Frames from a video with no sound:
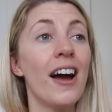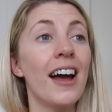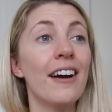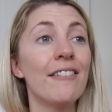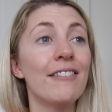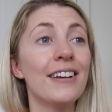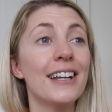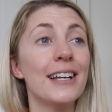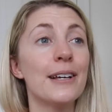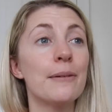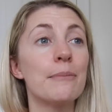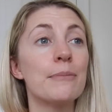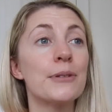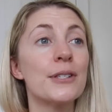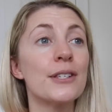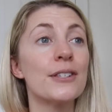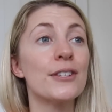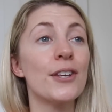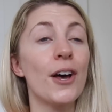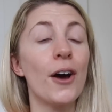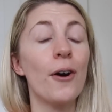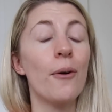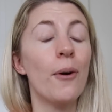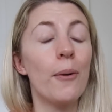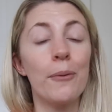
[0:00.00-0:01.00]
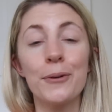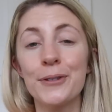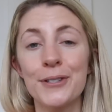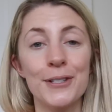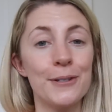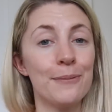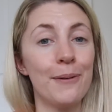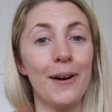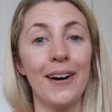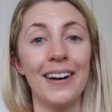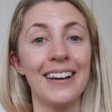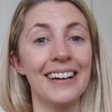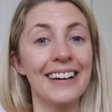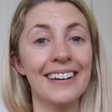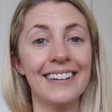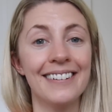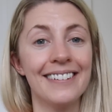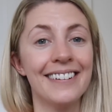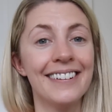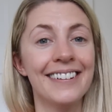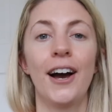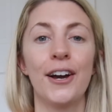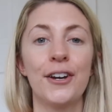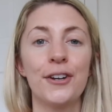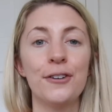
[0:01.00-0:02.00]
I have lips, so I wanted to buy it.
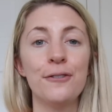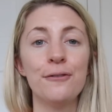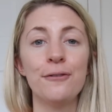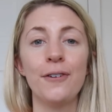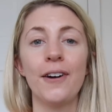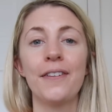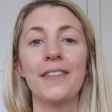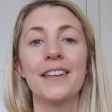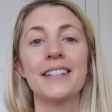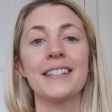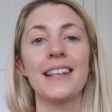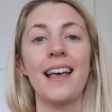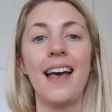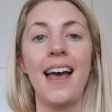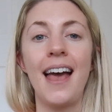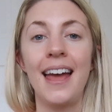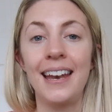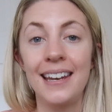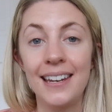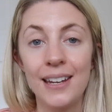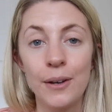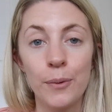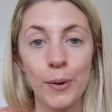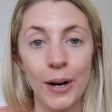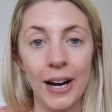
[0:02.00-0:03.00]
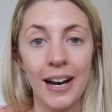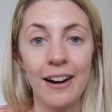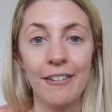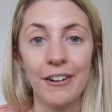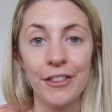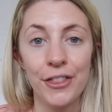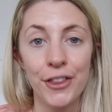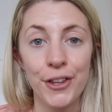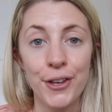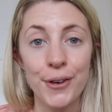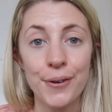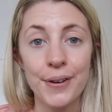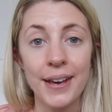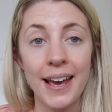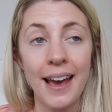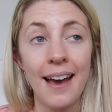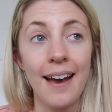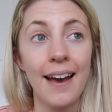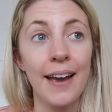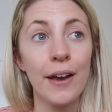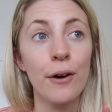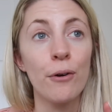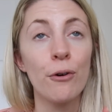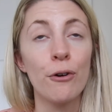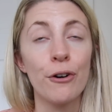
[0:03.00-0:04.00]
I couldn't find this anywhere in the
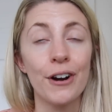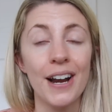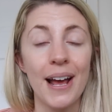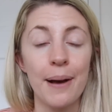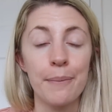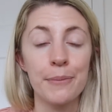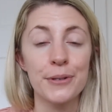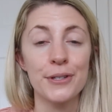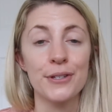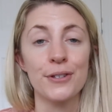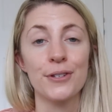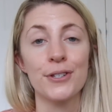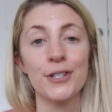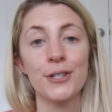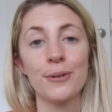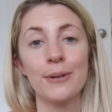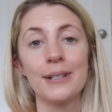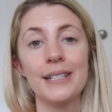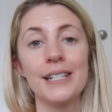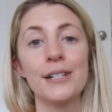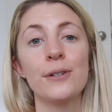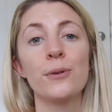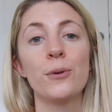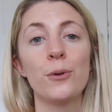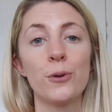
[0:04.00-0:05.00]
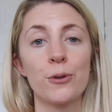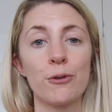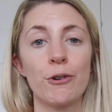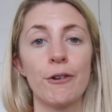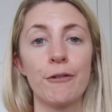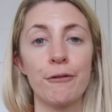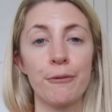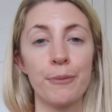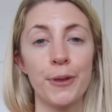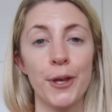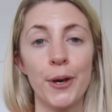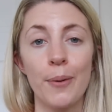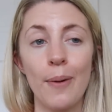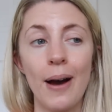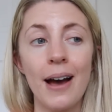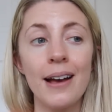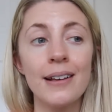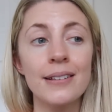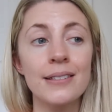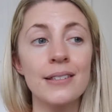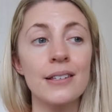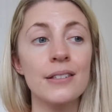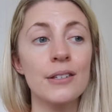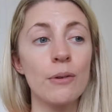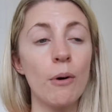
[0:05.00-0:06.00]
UK or on Amazon, so I did order it from the
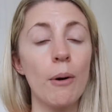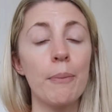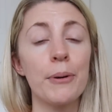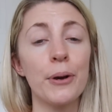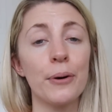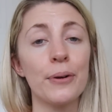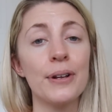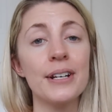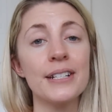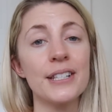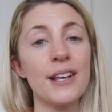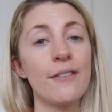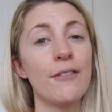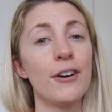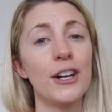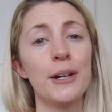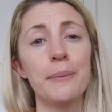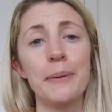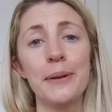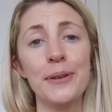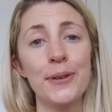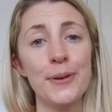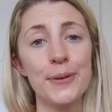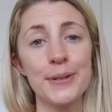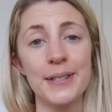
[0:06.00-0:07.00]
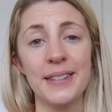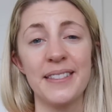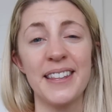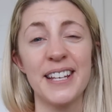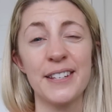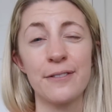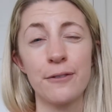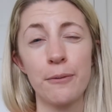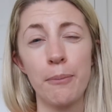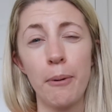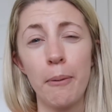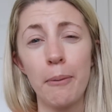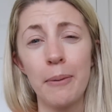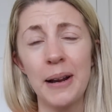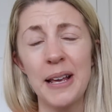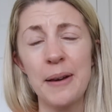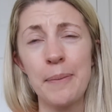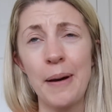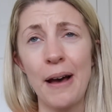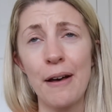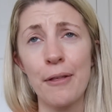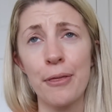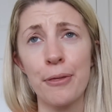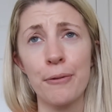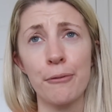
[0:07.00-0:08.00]
US. So I'll be honest, I've only been using this for probably
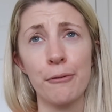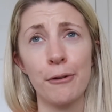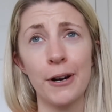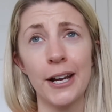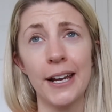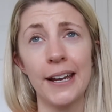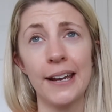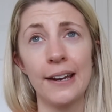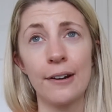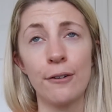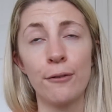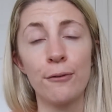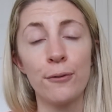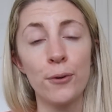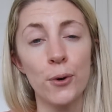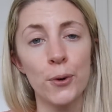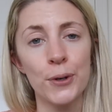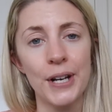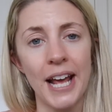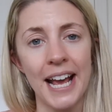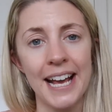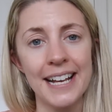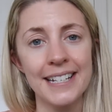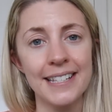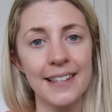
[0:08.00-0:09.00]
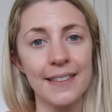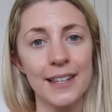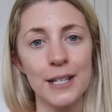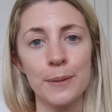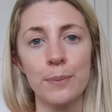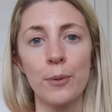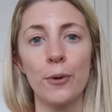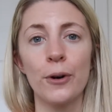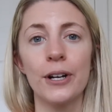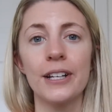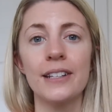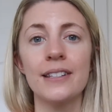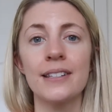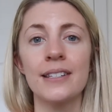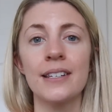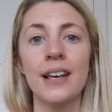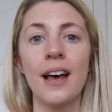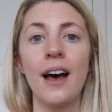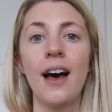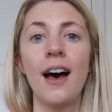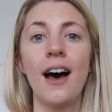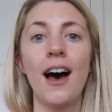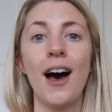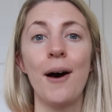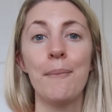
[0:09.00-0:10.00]
about 3 or 4 days at this point,
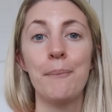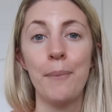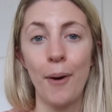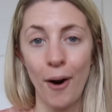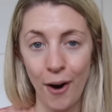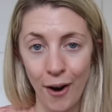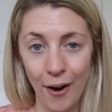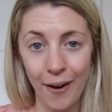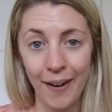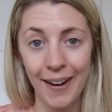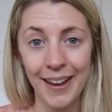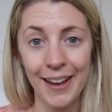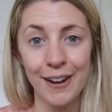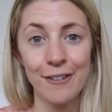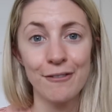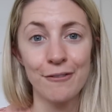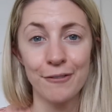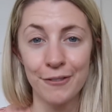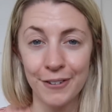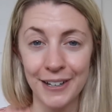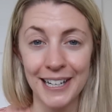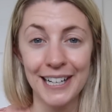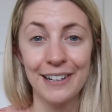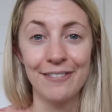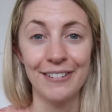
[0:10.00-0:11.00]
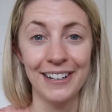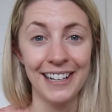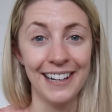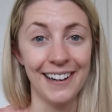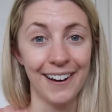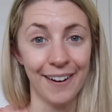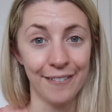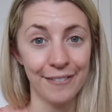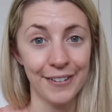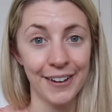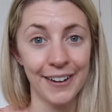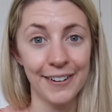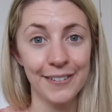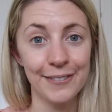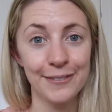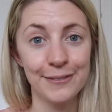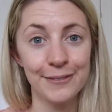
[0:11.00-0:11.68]
but I really love it.